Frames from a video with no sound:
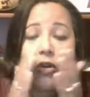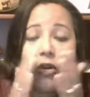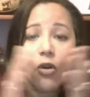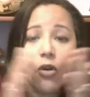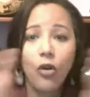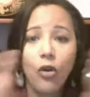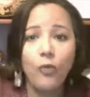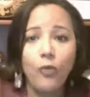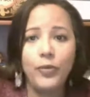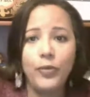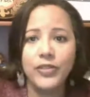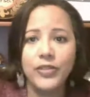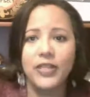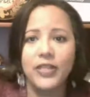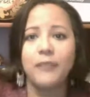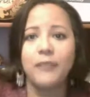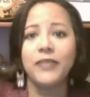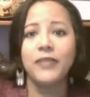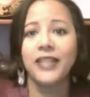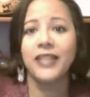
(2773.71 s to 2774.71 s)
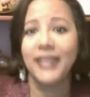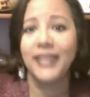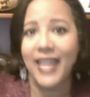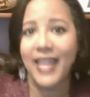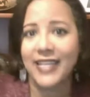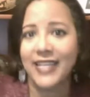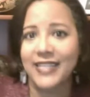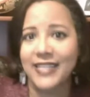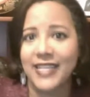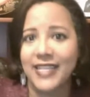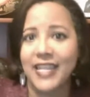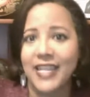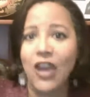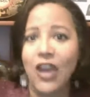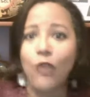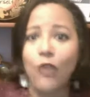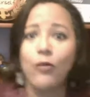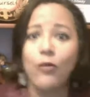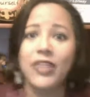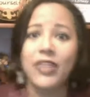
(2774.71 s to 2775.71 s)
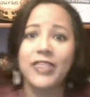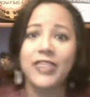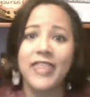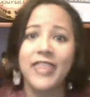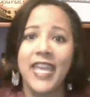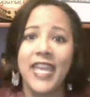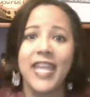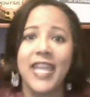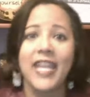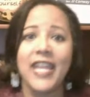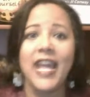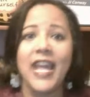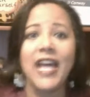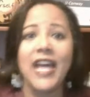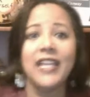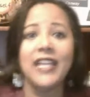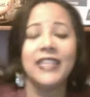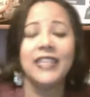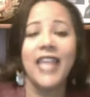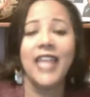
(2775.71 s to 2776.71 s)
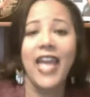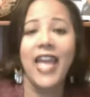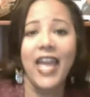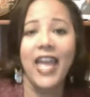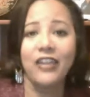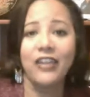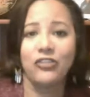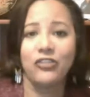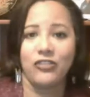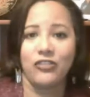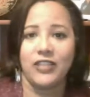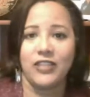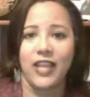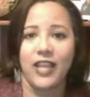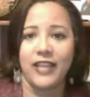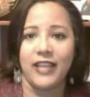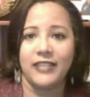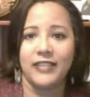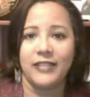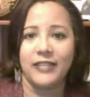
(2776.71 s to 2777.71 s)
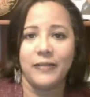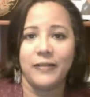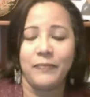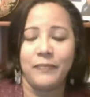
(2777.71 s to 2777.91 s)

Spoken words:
opens up the lesson within the exercise.